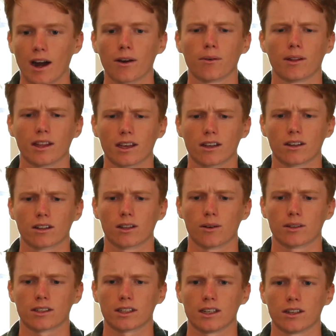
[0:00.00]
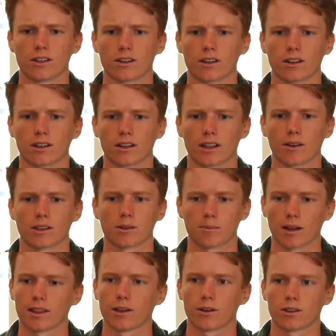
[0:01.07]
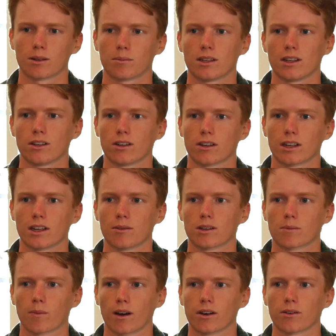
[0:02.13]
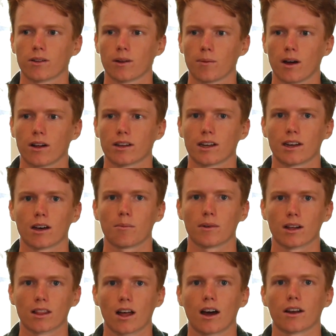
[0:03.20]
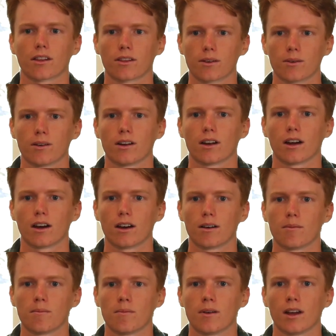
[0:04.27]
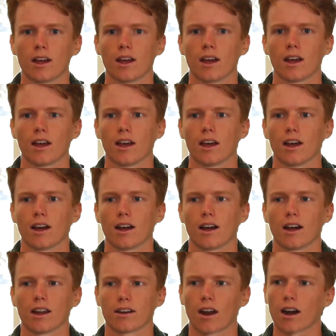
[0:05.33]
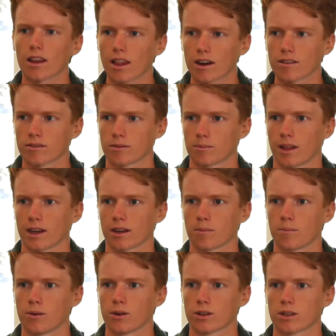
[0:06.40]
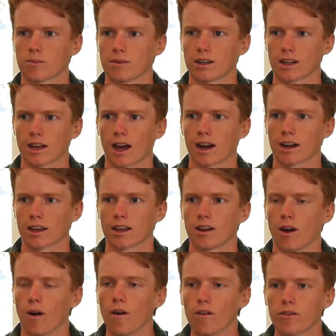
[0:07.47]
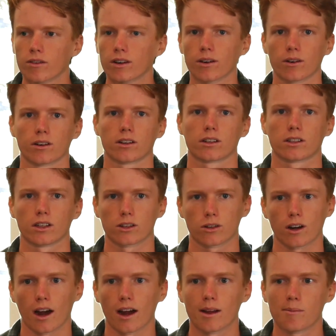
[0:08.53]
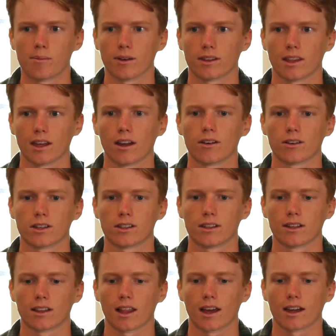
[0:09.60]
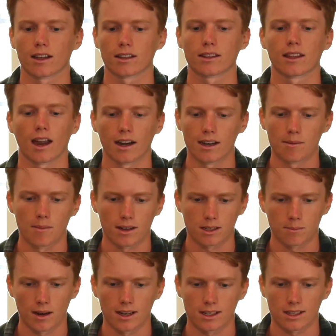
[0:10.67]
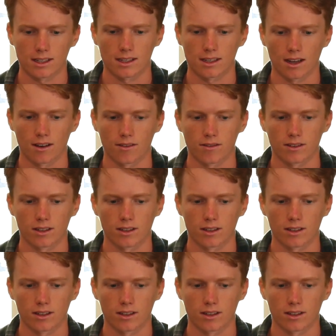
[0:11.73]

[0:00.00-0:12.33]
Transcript: I had a really close teacher that was my leadership teacher. He responded really well. He'd help me a lot through it. Not a lot of them like pushed me to kind of get over it or just to try, but they understood like that I needed my space and stuff,